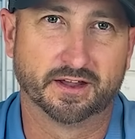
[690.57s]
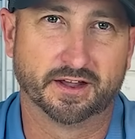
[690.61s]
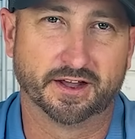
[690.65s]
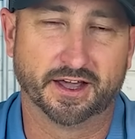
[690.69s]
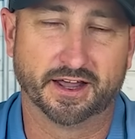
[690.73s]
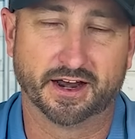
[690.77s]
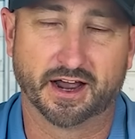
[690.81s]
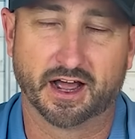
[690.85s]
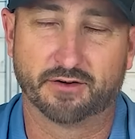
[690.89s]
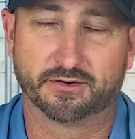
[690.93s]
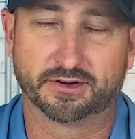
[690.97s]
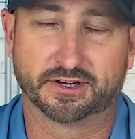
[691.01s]

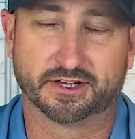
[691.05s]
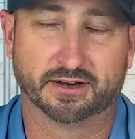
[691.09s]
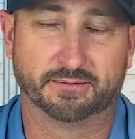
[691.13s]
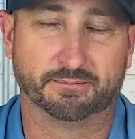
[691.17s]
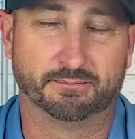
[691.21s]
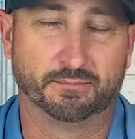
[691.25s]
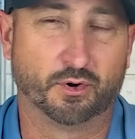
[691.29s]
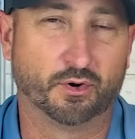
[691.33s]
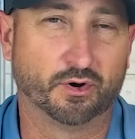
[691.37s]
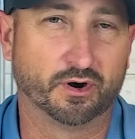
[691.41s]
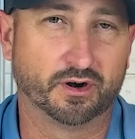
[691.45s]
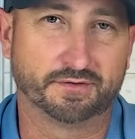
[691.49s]
And I would get
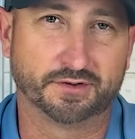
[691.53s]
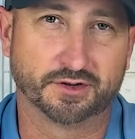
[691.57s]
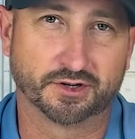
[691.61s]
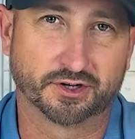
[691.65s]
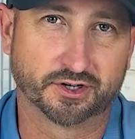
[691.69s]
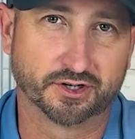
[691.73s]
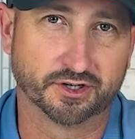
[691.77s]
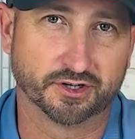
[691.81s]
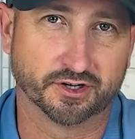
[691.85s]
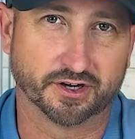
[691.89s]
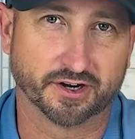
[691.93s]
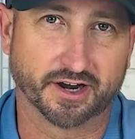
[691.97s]
more if you
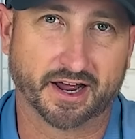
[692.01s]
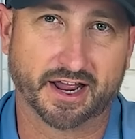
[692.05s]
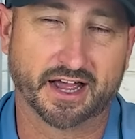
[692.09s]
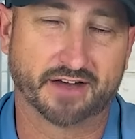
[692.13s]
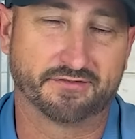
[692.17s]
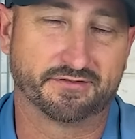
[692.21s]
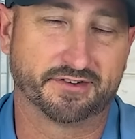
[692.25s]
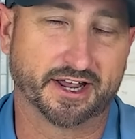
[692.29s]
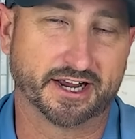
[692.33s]
could. I have